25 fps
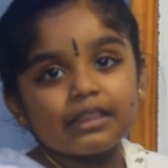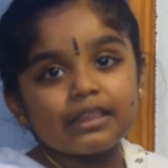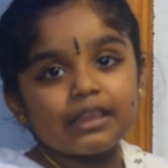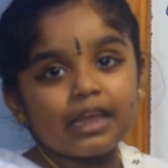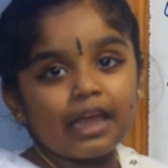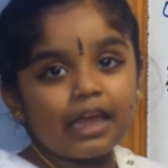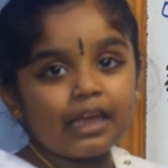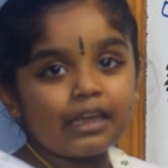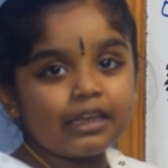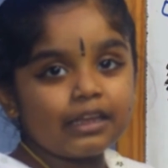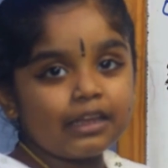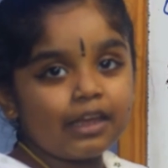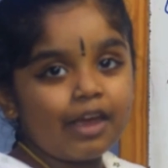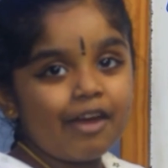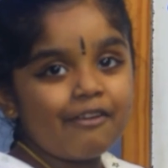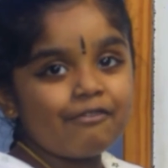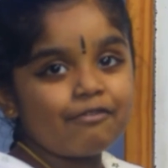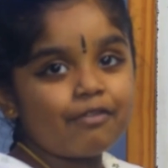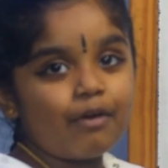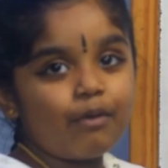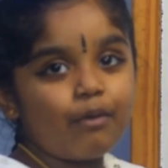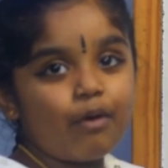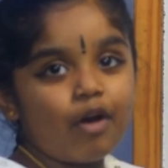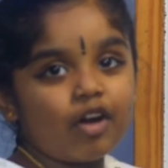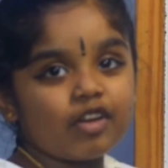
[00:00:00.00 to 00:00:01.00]
Thank you
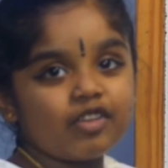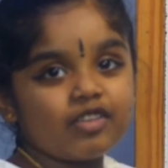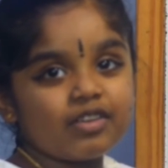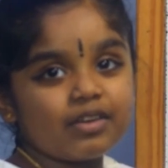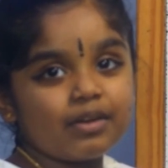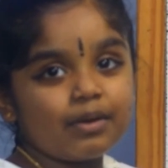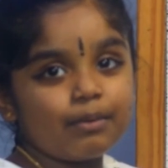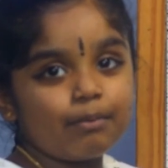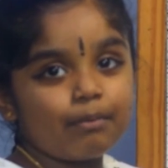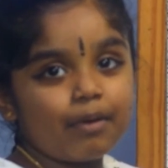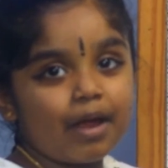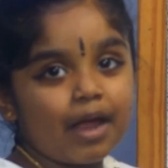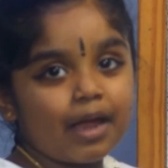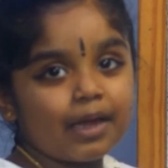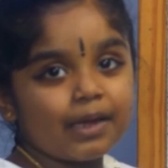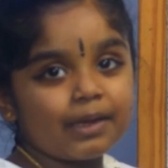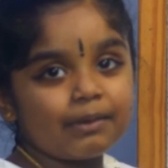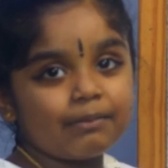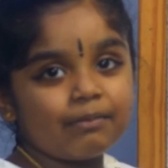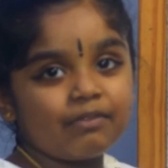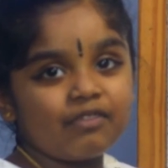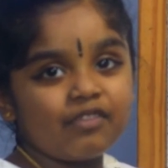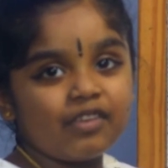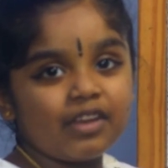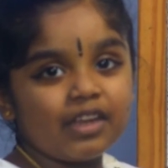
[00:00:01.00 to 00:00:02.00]
for watching
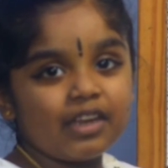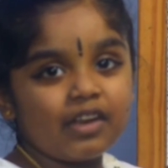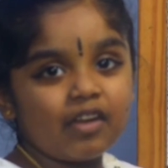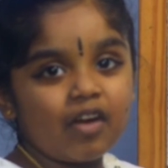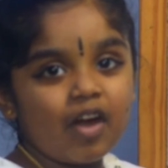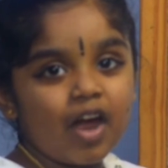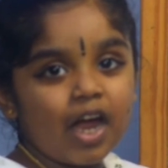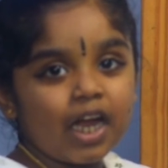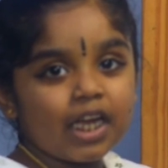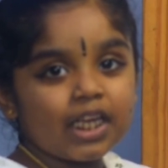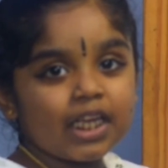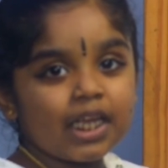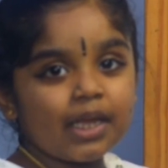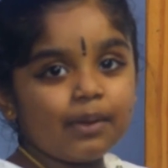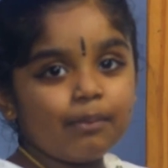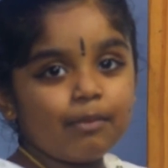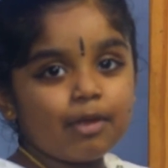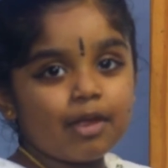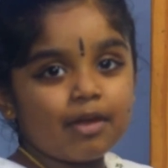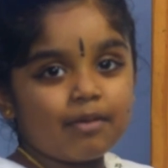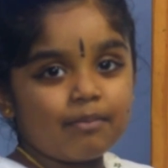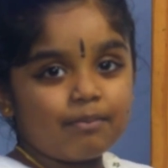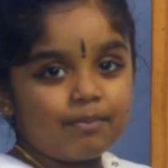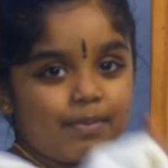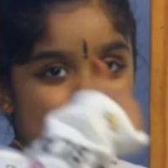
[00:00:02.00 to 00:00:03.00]
my video. Give me
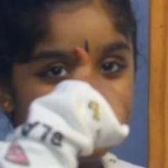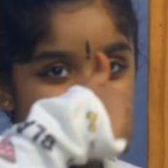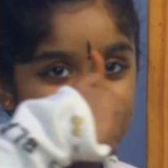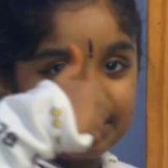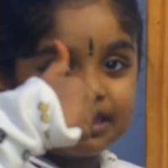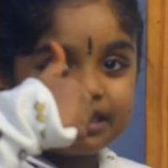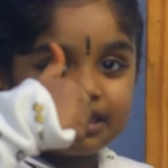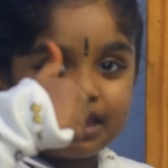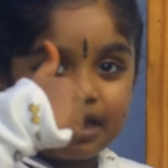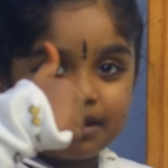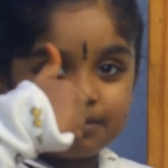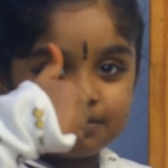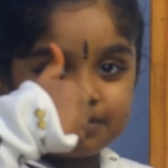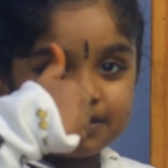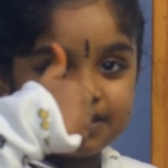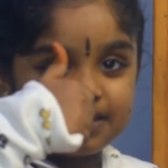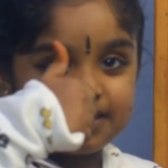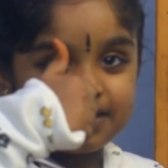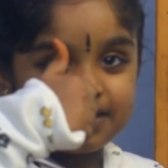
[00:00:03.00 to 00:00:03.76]
a big thumbs